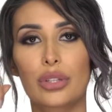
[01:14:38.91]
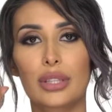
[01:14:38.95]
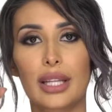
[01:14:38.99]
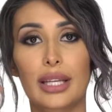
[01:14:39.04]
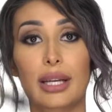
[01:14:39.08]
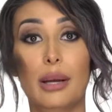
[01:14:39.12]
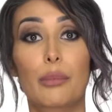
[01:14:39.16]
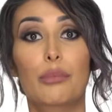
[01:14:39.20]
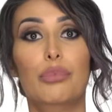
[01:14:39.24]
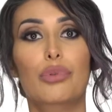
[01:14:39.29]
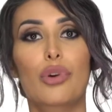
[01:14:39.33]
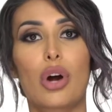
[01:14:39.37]
like
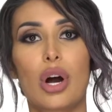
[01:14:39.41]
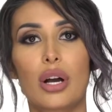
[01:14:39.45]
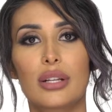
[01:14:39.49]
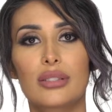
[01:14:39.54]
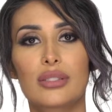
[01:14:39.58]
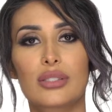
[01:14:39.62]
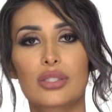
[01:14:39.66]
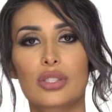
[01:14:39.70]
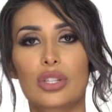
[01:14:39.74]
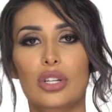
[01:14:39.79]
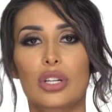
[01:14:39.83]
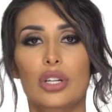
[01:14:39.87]
a
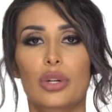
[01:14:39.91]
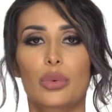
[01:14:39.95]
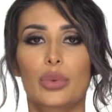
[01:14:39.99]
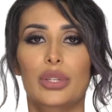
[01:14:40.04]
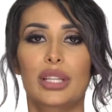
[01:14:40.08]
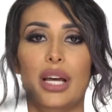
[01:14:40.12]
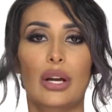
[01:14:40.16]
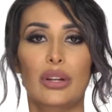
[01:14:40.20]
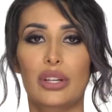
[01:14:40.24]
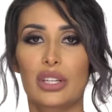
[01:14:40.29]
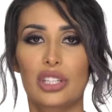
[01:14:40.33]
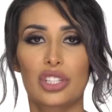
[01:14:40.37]
bronzer
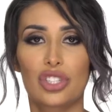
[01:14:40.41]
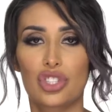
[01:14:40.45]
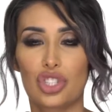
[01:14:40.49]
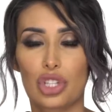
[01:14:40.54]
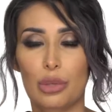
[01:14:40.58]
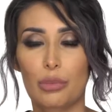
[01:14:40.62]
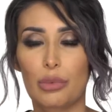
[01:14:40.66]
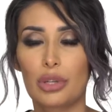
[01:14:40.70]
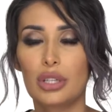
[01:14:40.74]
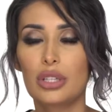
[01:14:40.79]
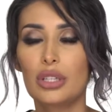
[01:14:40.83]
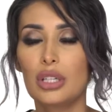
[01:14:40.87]
without any
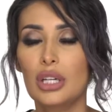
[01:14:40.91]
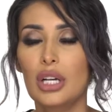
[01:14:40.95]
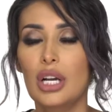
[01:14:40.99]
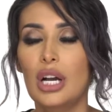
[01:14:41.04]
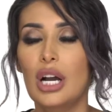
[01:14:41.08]
shimmer,